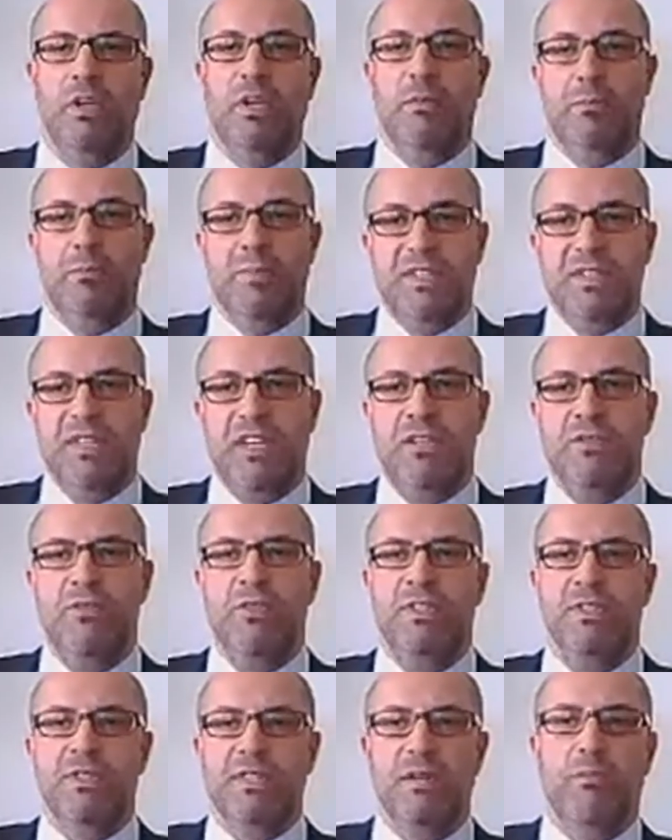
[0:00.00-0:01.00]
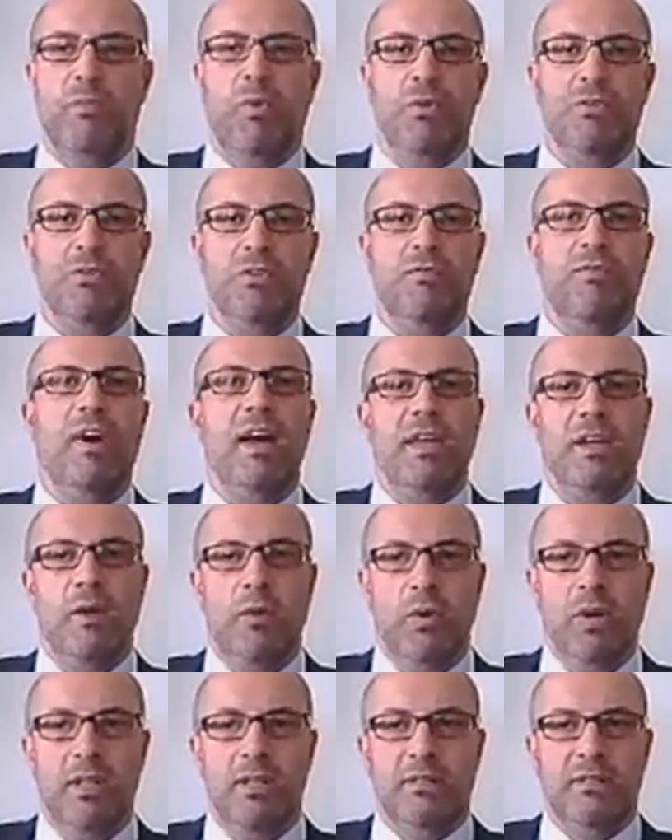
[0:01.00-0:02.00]
Besides with the supports of high
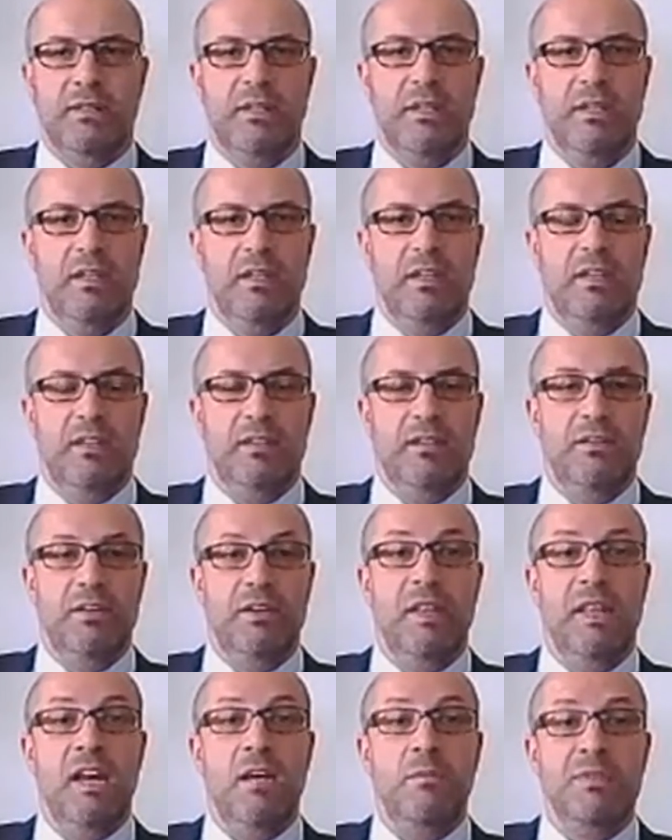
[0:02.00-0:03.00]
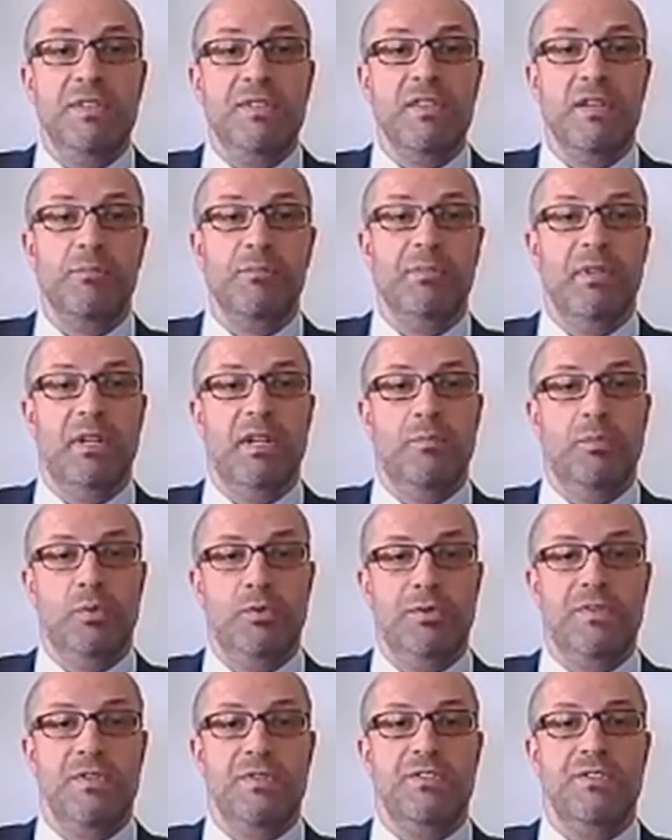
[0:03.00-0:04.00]
quality, the reliable supplier
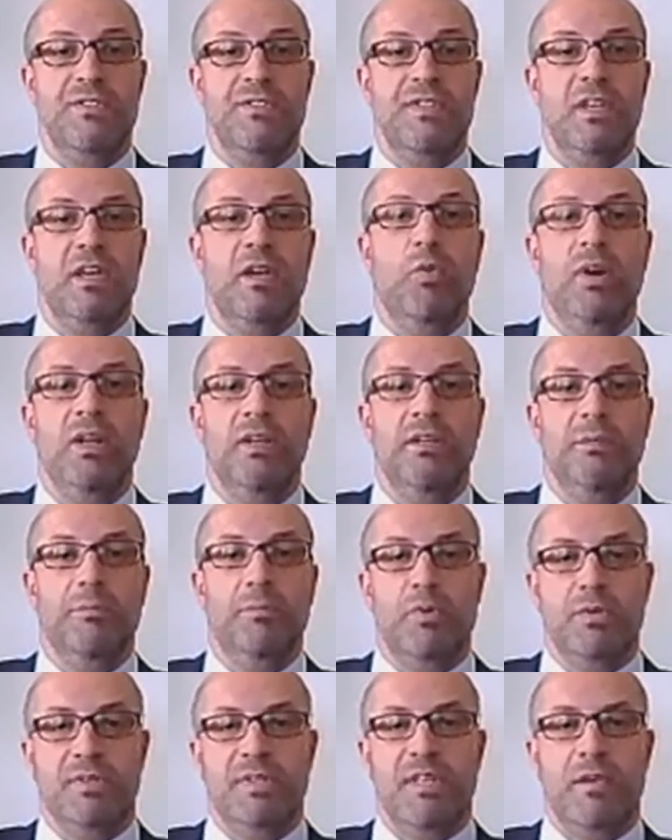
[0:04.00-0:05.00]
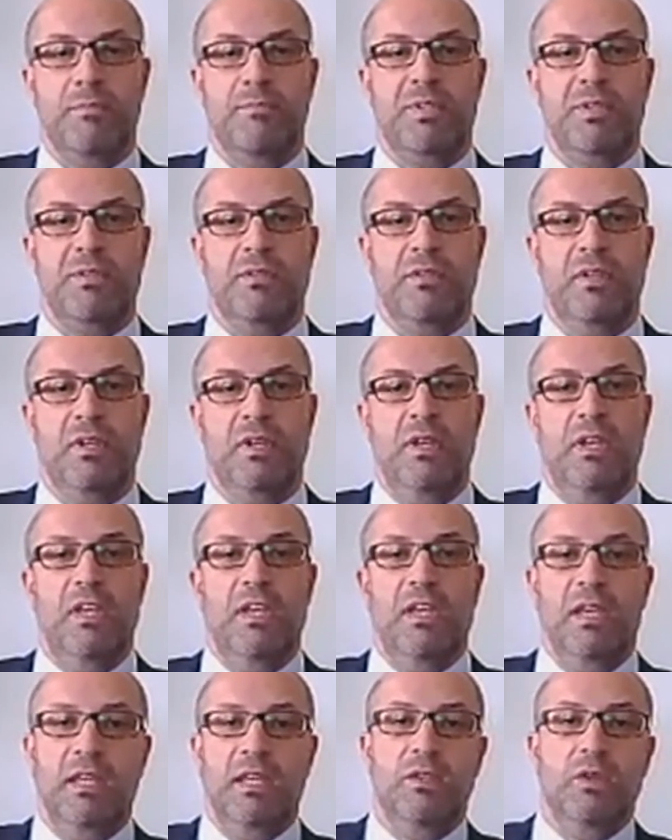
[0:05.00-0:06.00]
positions and quality perception
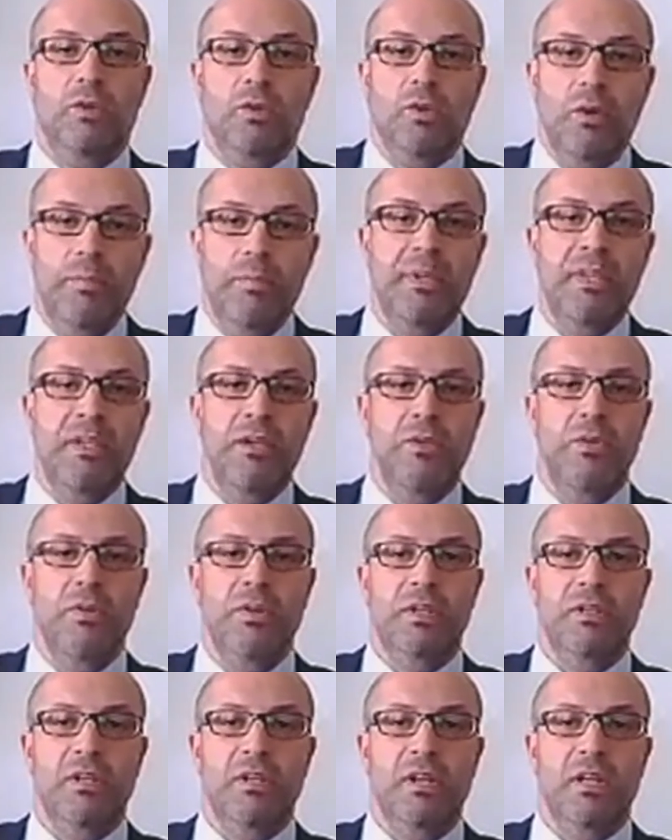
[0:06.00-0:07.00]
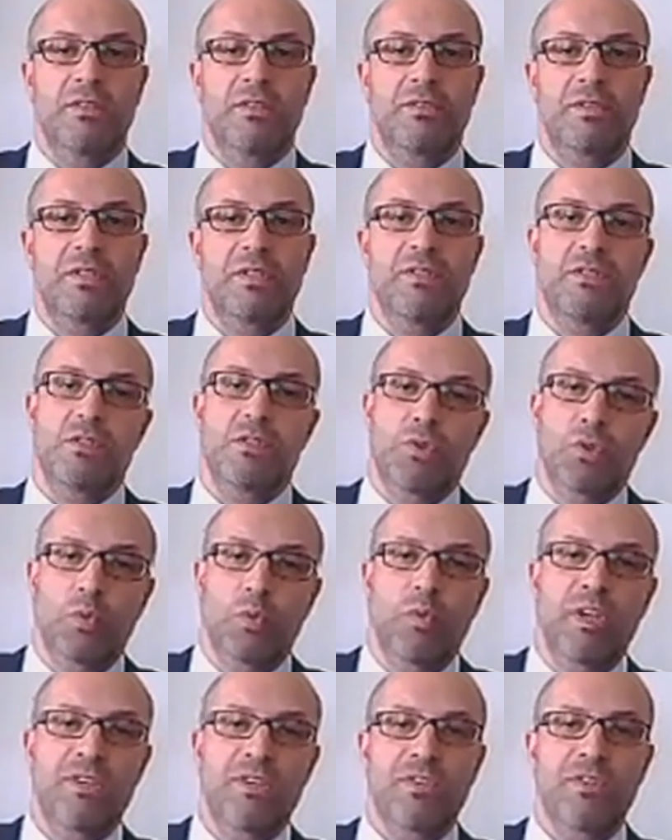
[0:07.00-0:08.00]
in European Union countries to
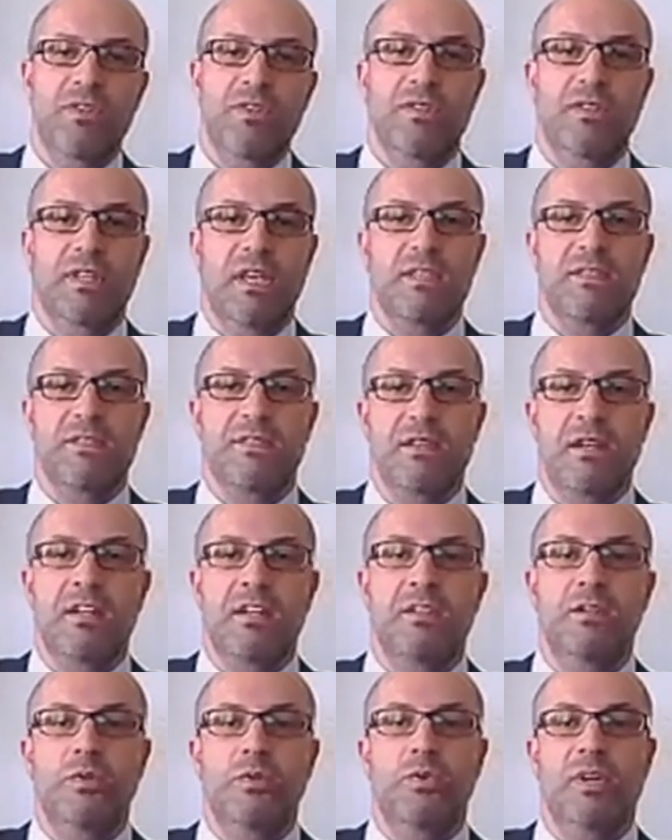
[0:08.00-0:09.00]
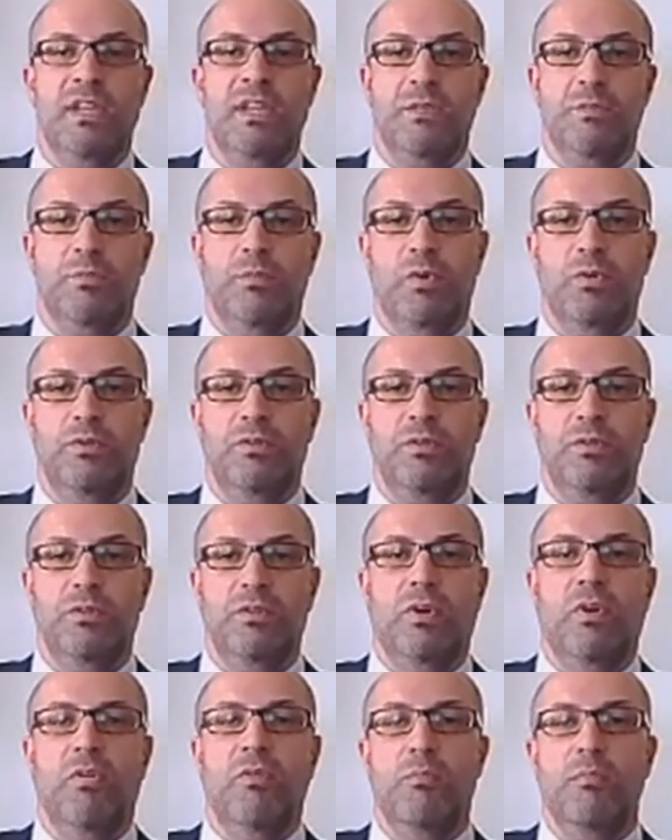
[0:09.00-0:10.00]
which they started to export
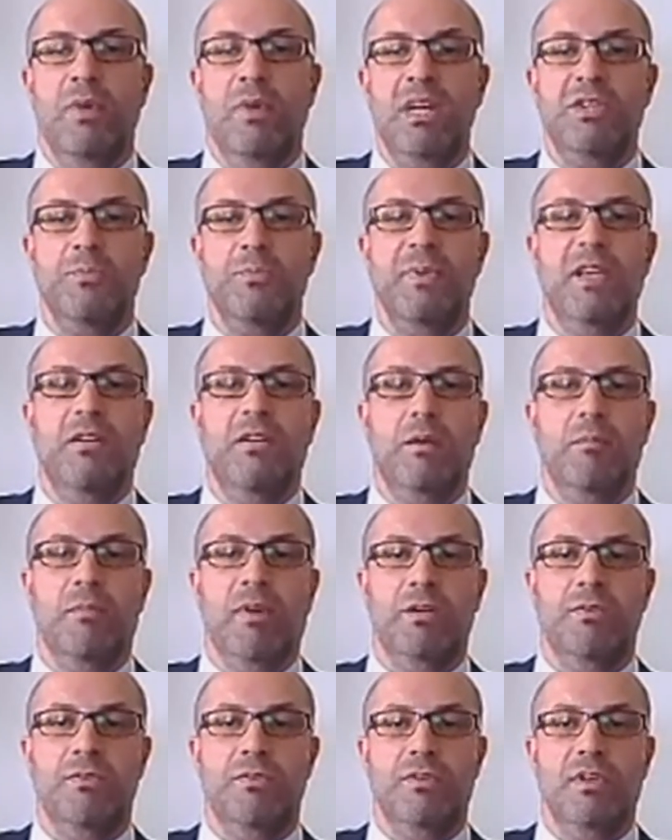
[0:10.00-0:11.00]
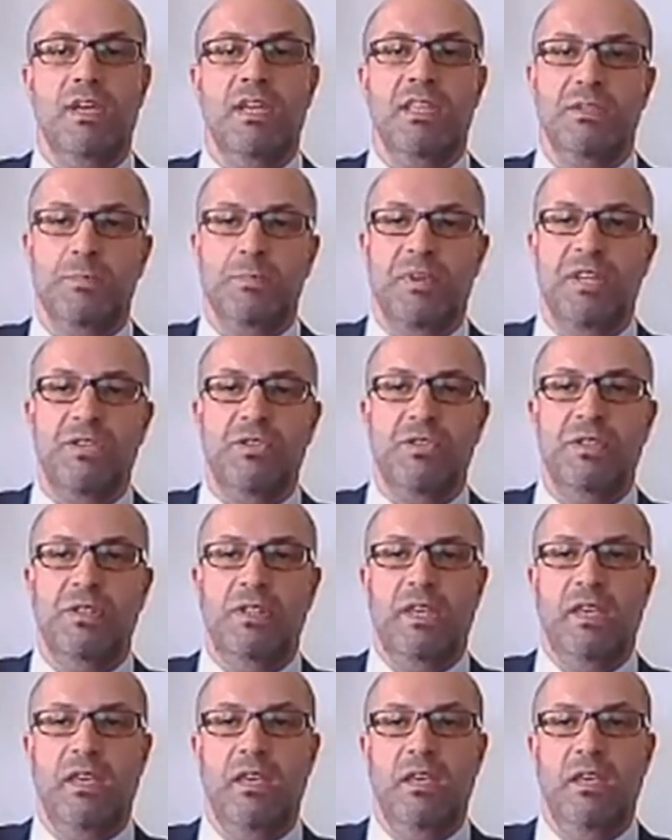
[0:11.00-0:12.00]
of much bigger amounts,
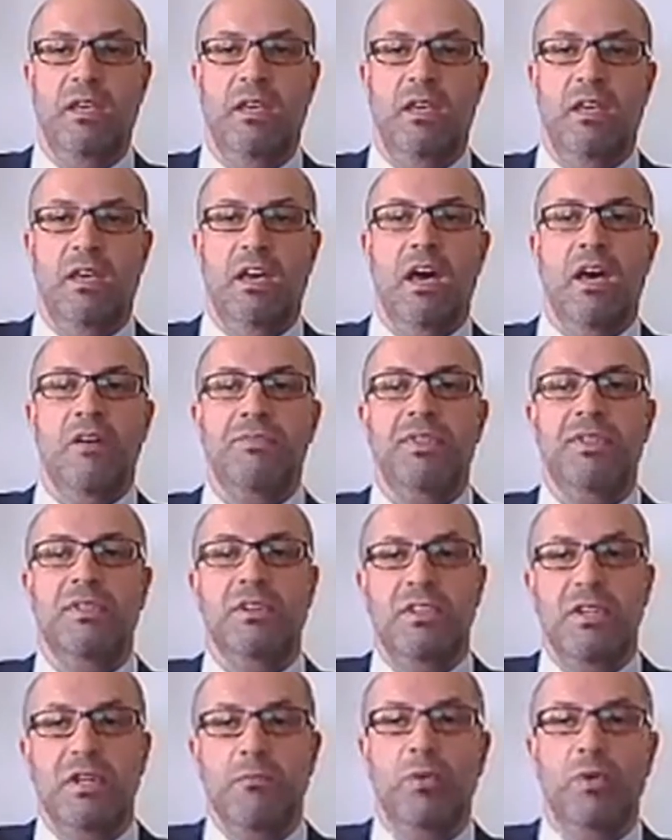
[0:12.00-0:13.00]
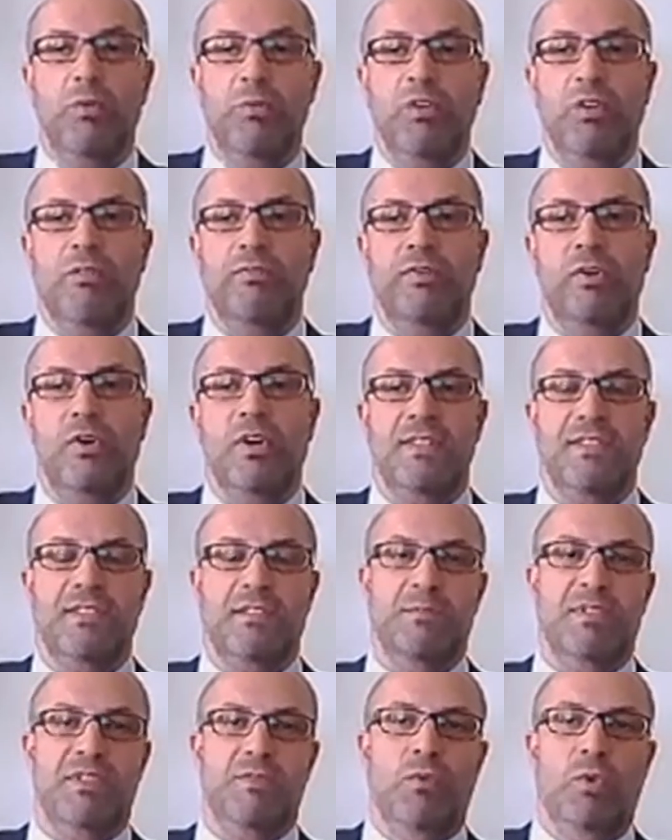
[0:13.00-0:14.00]
especially after the removal of
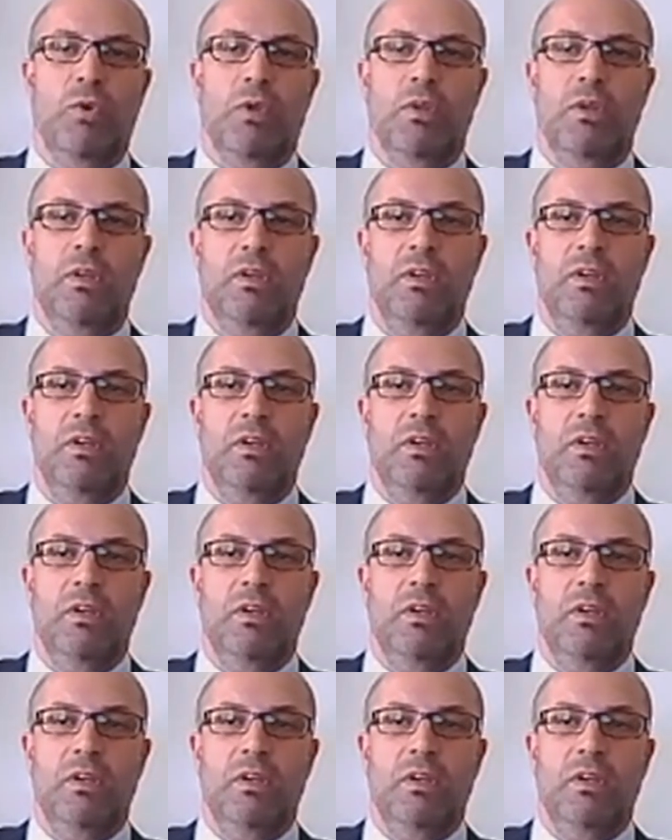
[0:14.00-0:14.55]
customs wall